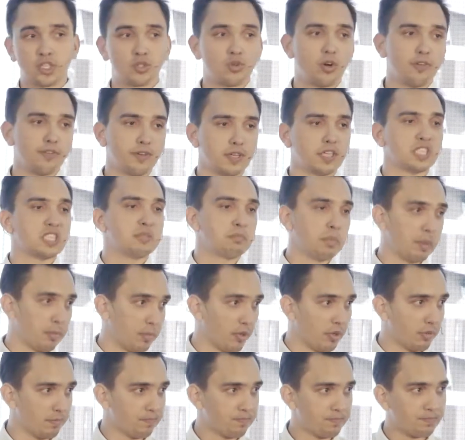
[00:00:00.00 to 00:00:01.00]
Traffic is
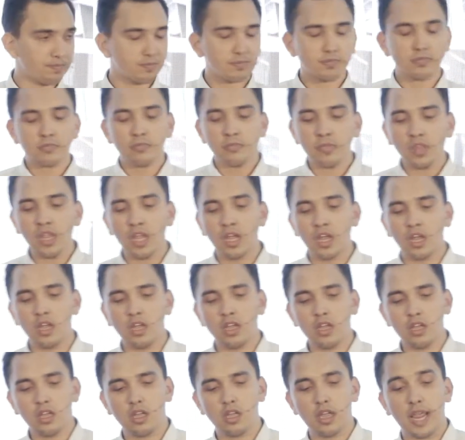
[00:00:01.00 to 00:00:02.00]
people.
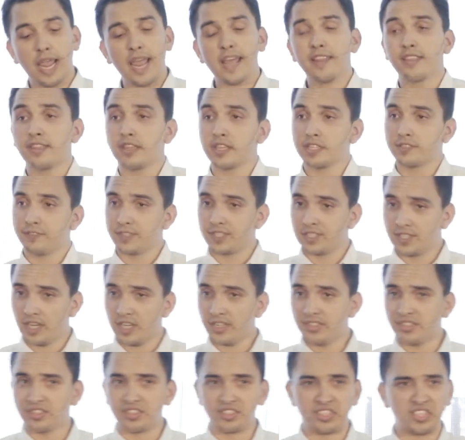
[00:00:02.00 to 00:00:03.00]
And the
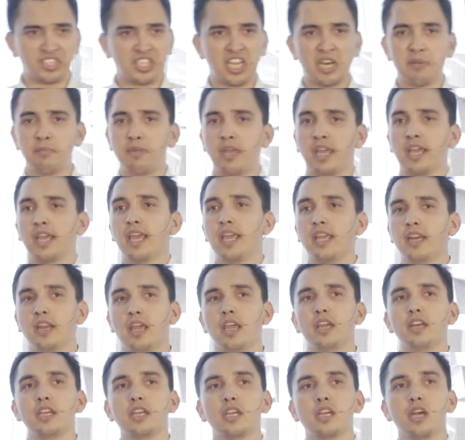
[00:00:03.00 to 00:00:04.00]
advertisers, it can be, again,
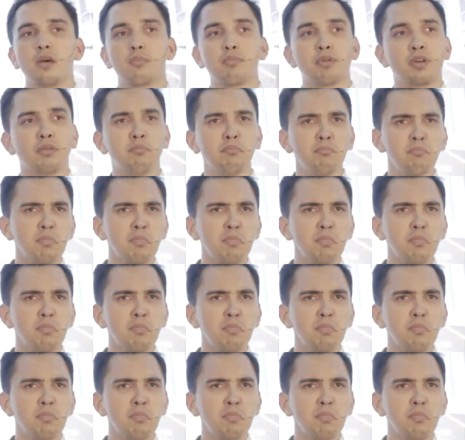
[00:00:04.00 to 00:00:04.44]
any company.